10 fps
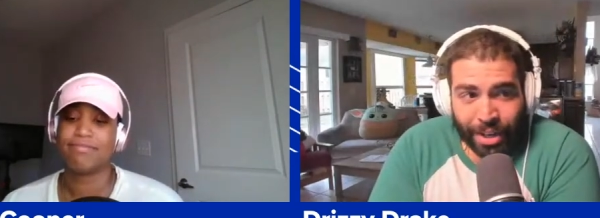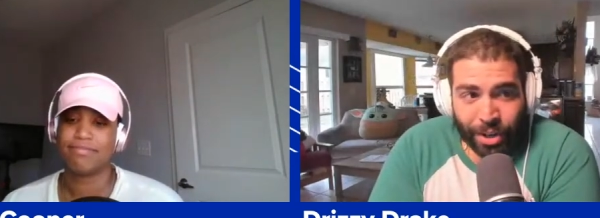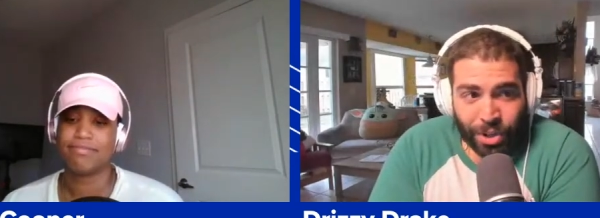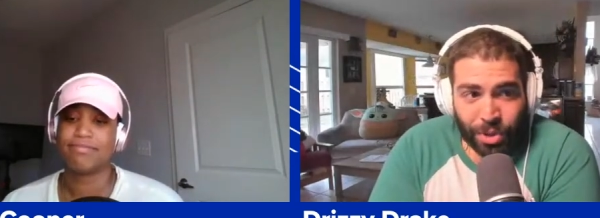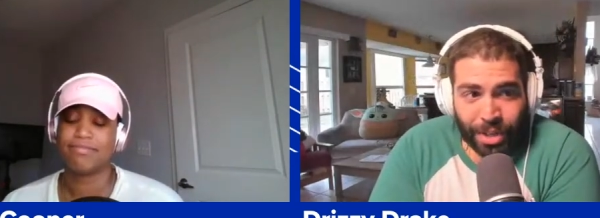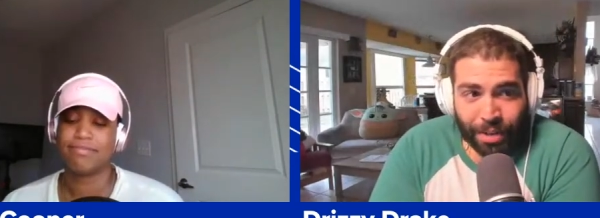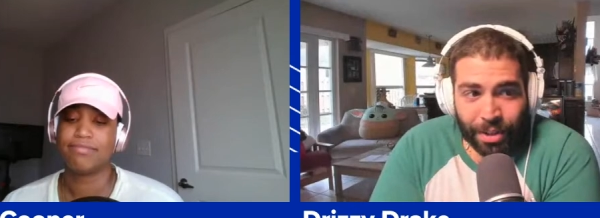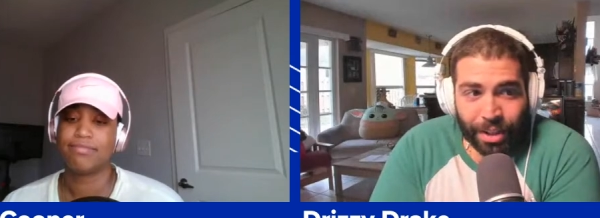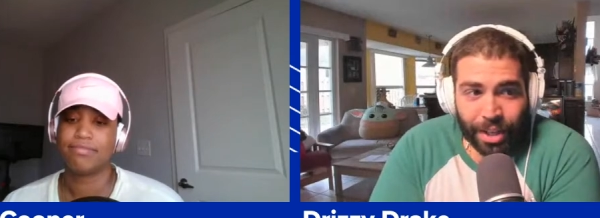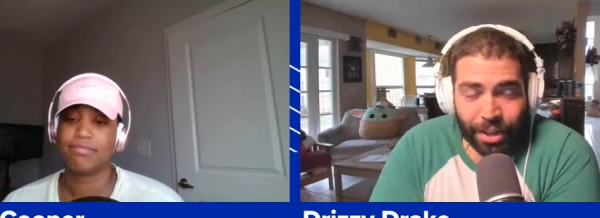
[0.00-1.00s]
Speaker 1: And also
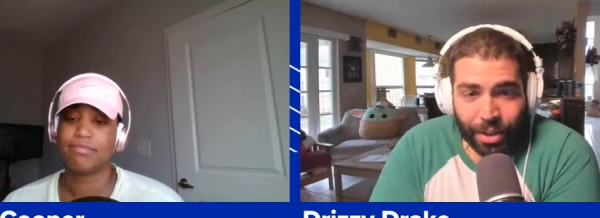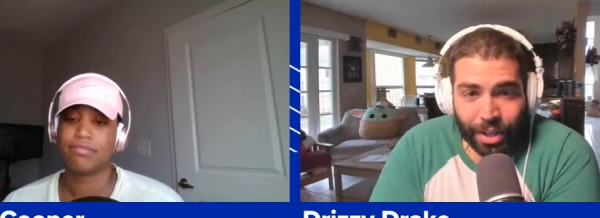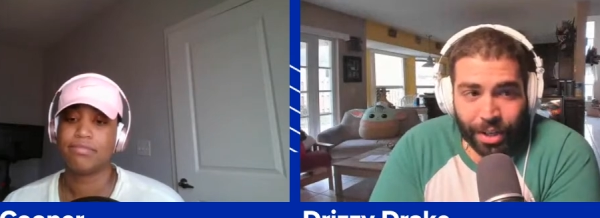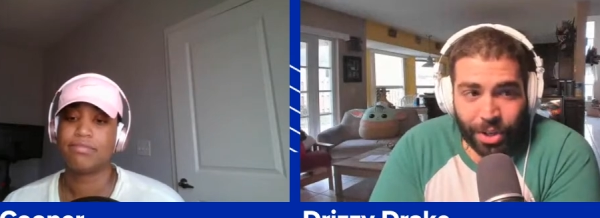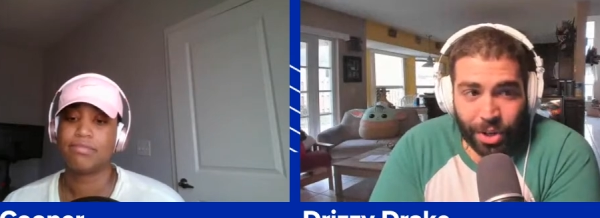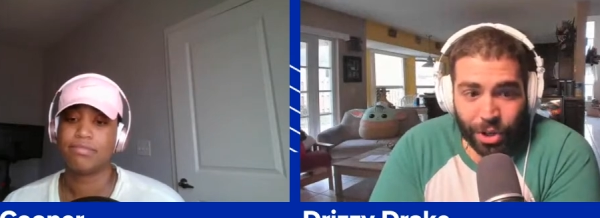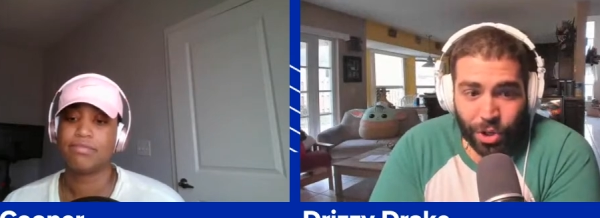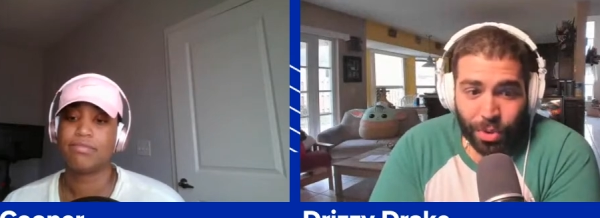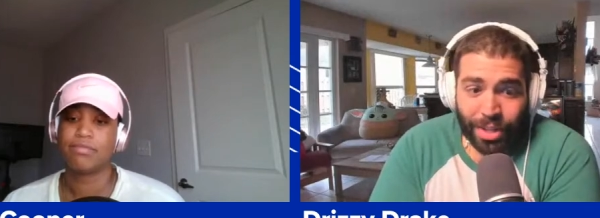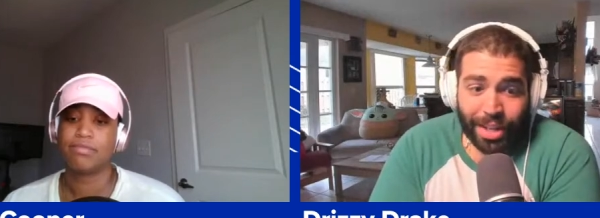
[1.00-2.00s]
Devin Leary, he's going to
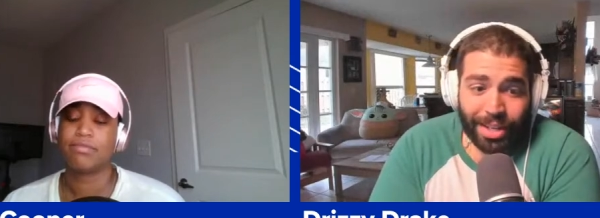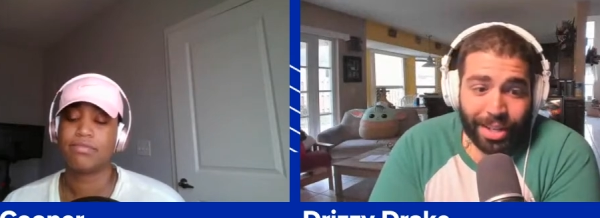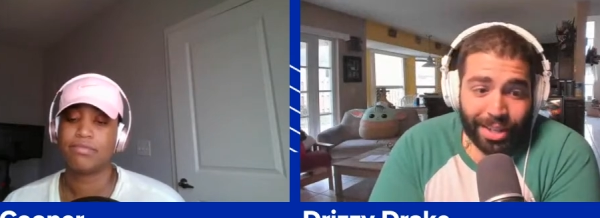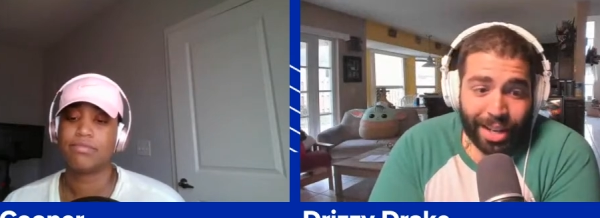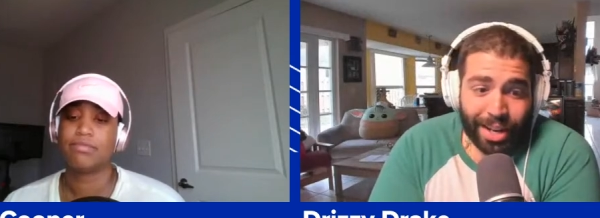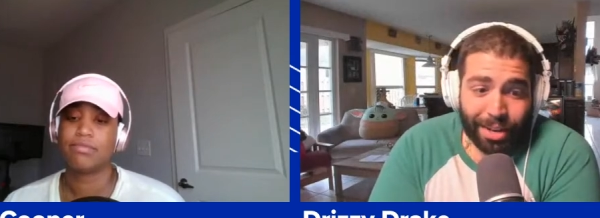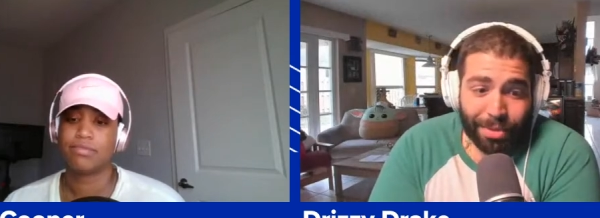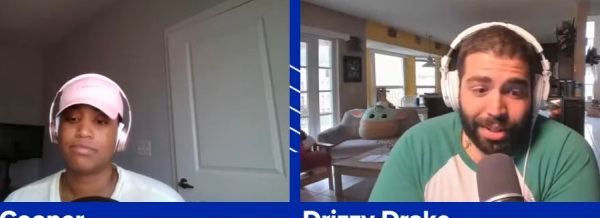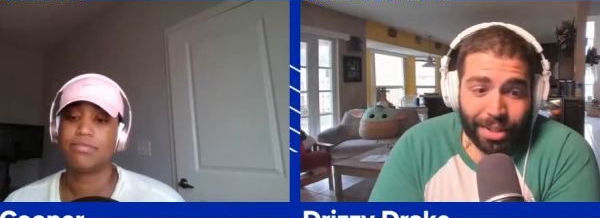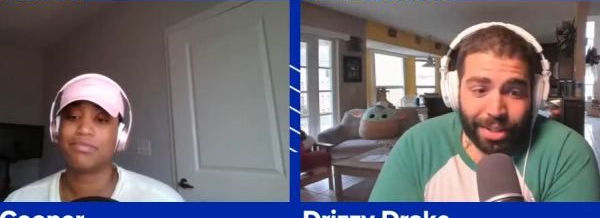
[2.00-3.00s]
shred that
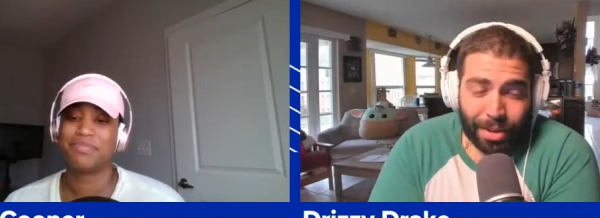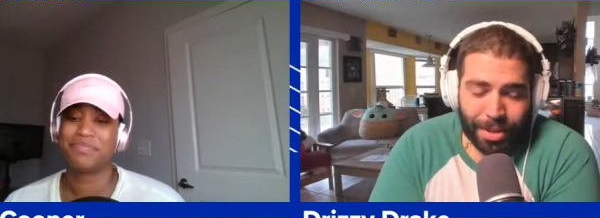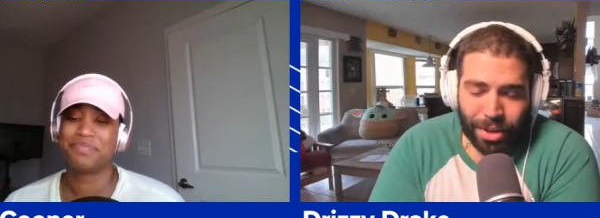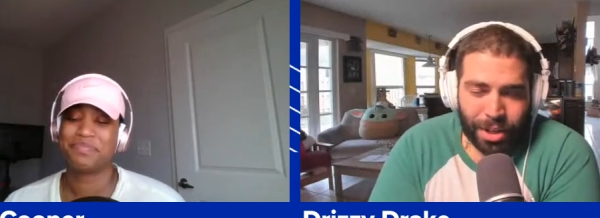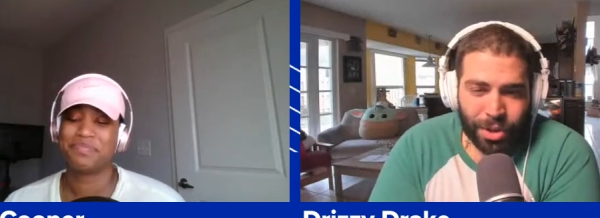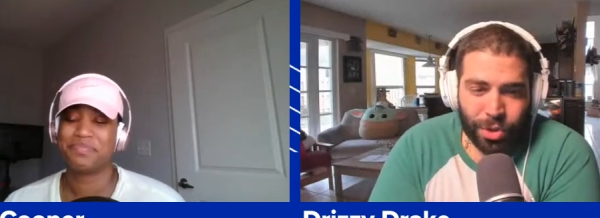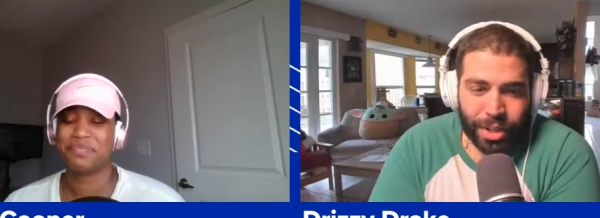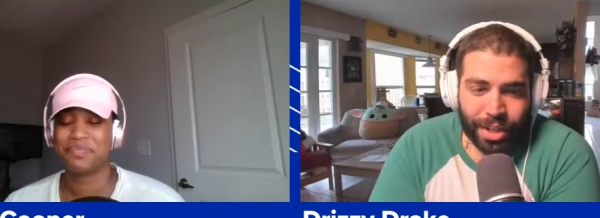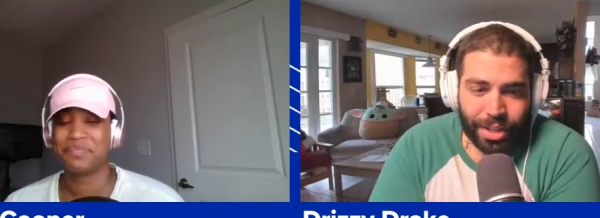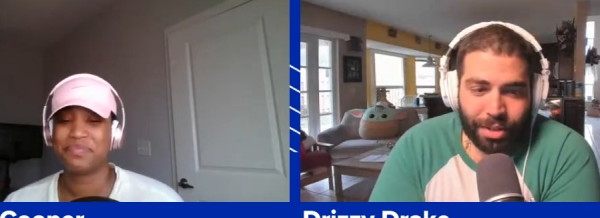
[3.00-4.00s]
offense. He's going to
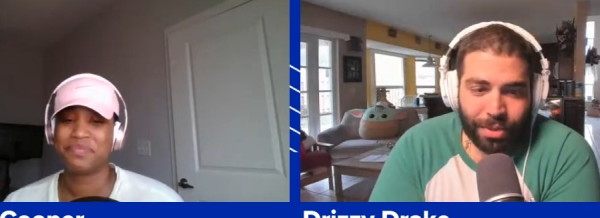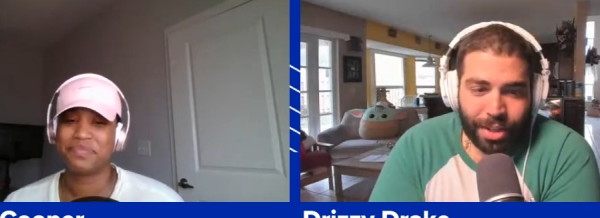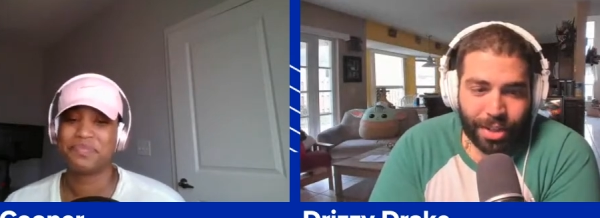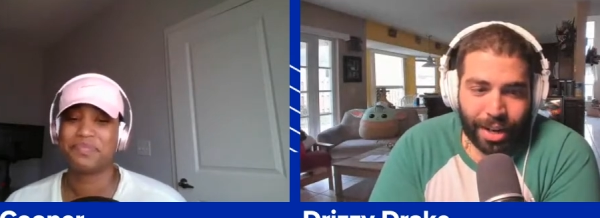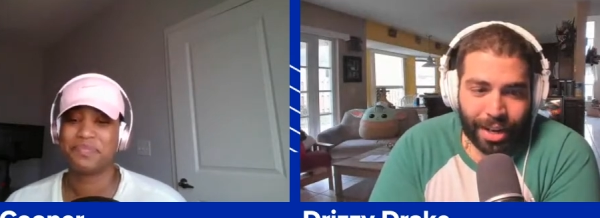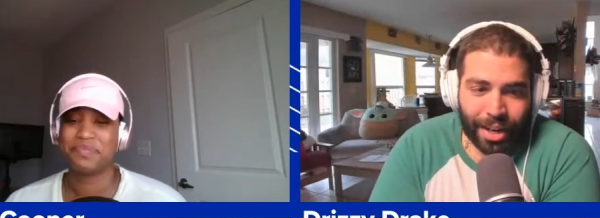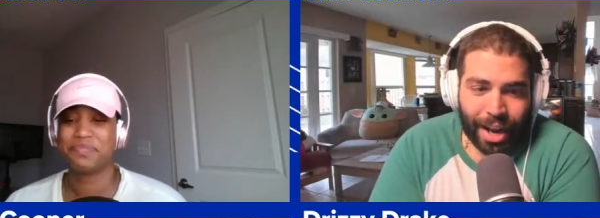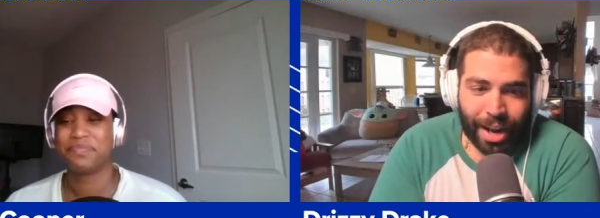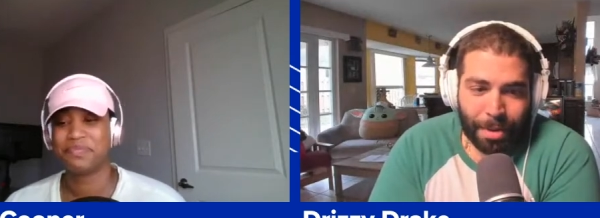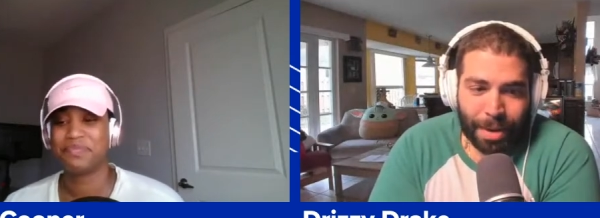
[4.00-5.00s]
shred that defense, and
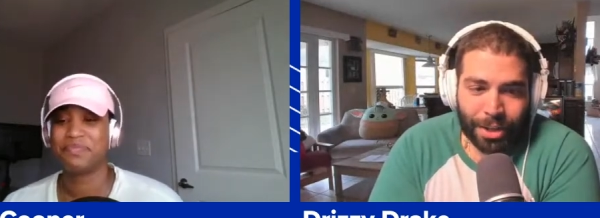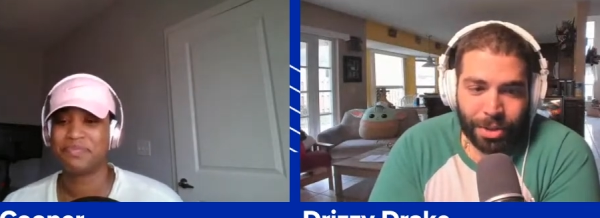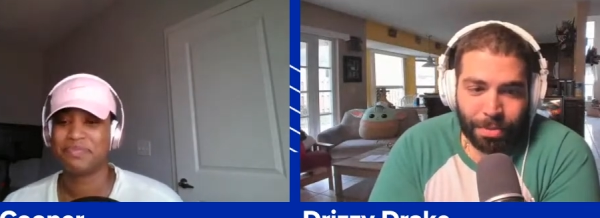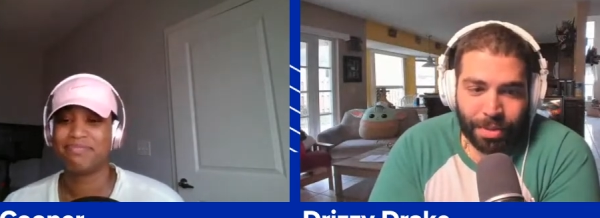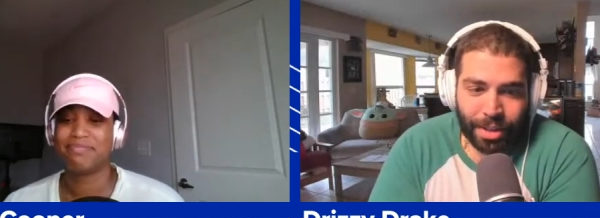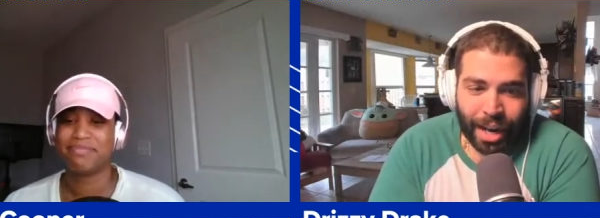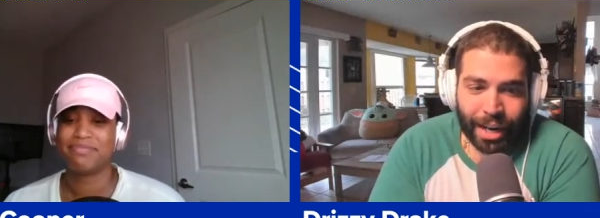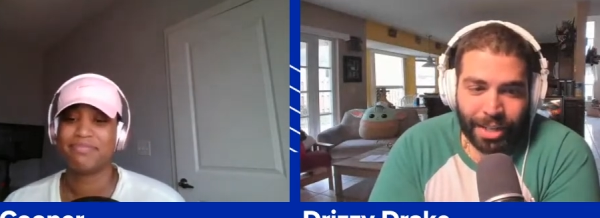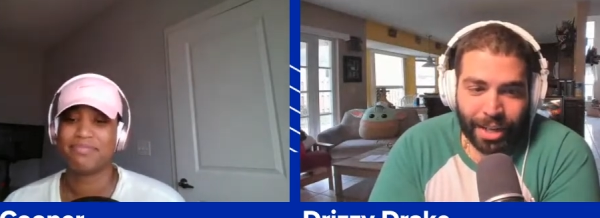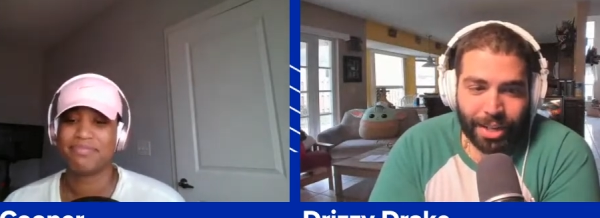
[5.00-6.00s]
I am actually
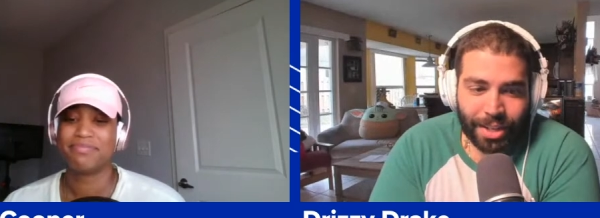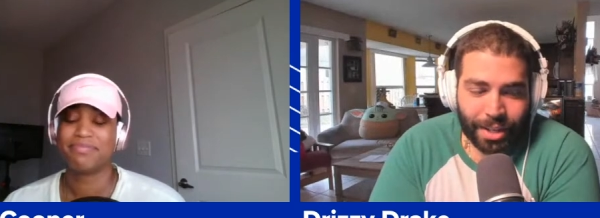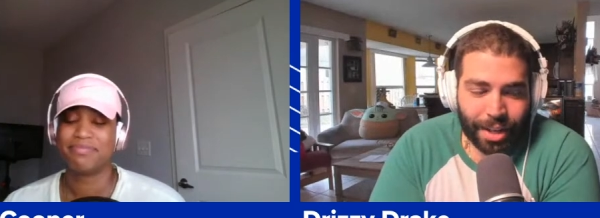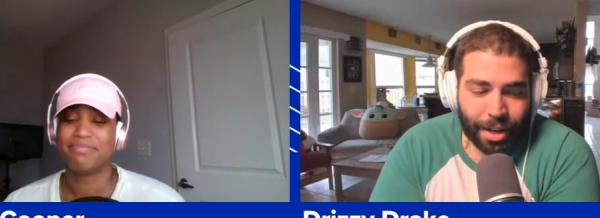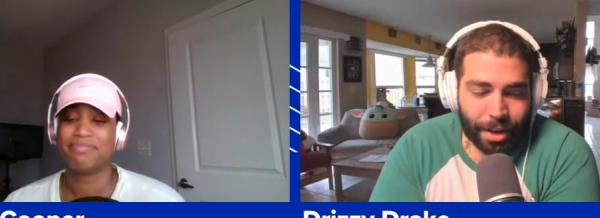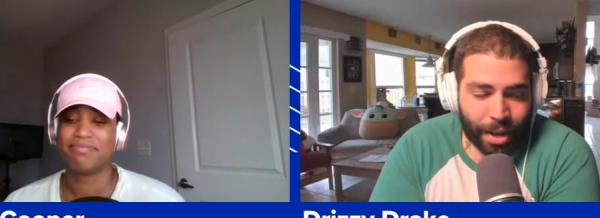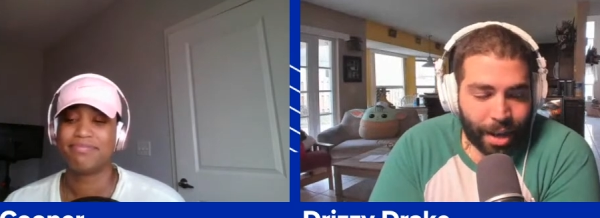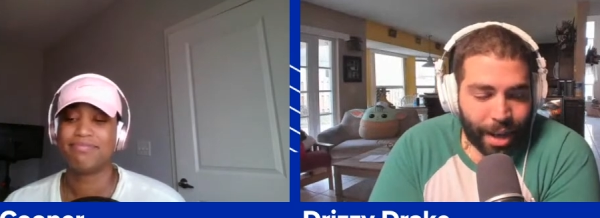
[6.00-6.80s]
kind of excited to see that.